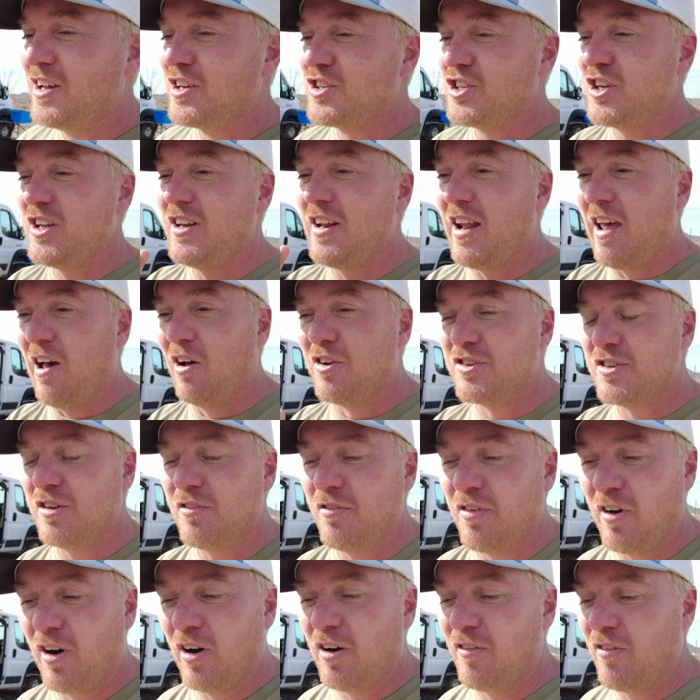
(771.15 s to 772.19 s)
She nails it
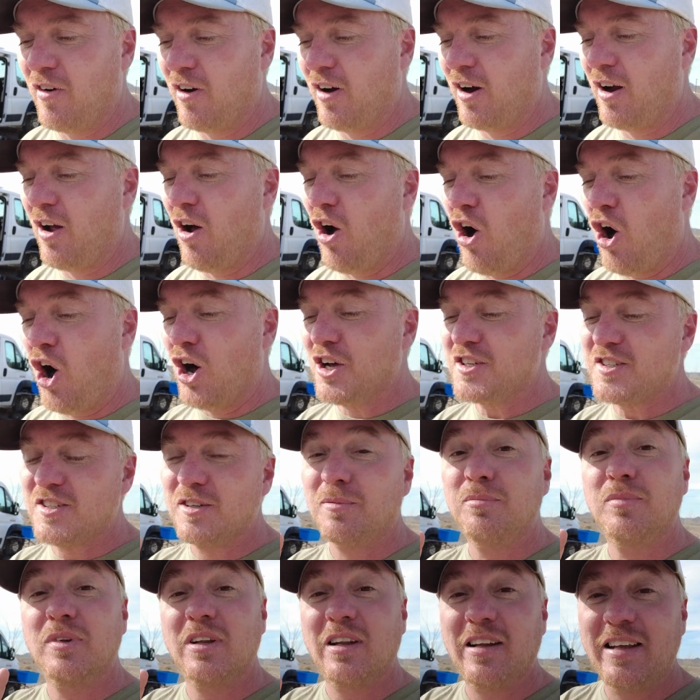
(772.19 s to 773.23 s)
very, very
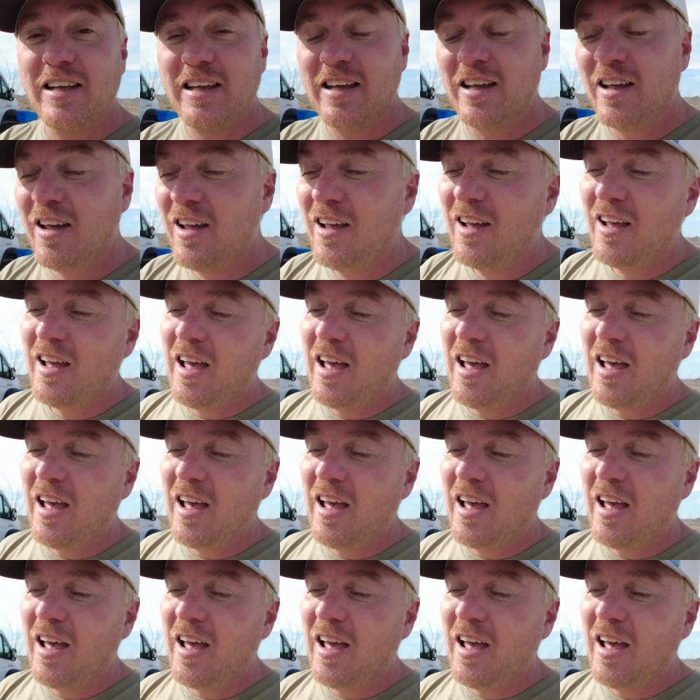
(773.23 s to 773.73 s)
awesomely.